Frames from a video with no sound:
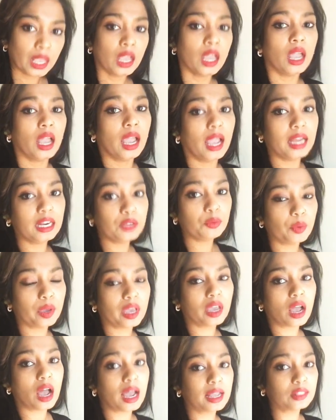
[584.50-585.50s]
Anyway,
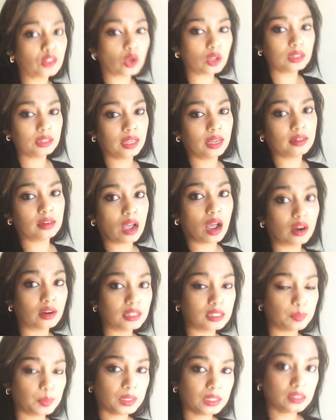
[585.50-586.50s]
I thought that
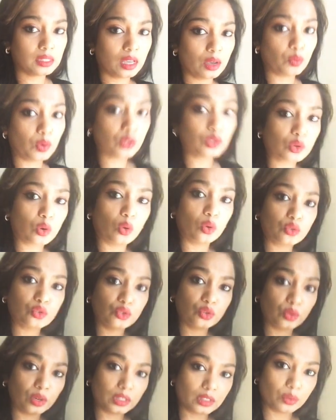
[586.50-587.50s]
RSPCA was closed
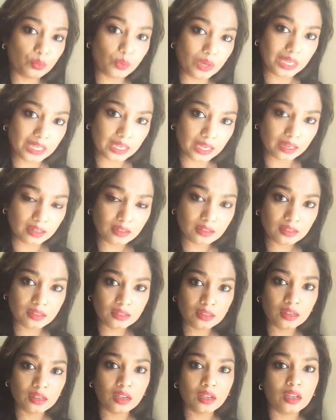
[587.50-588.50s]
during the weekends,
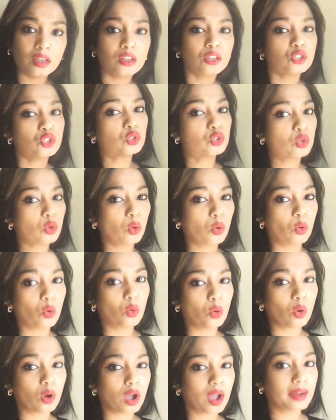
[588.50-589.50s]

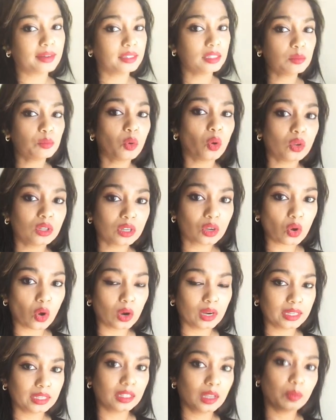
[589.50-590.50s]
so I didn't bother
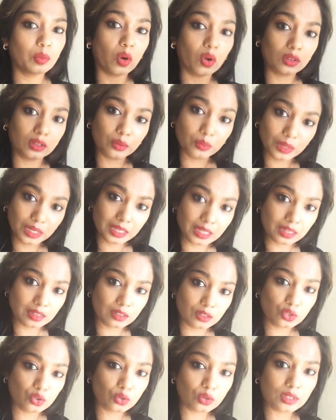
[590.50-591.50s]
calling them on the weekends
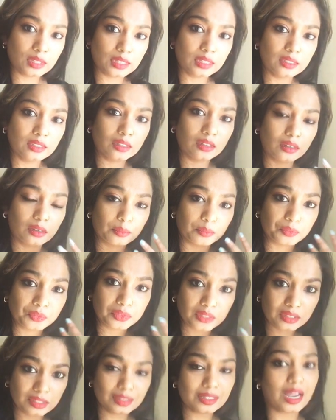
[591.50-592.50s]
to see the
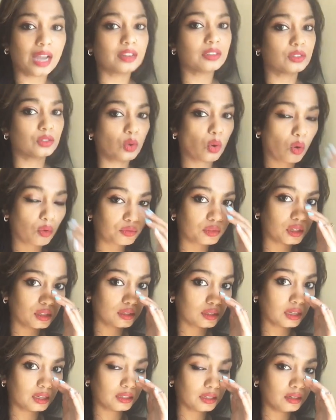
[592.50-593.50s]
status of this
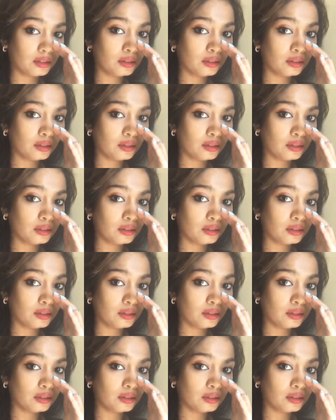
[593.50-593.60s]
kitten.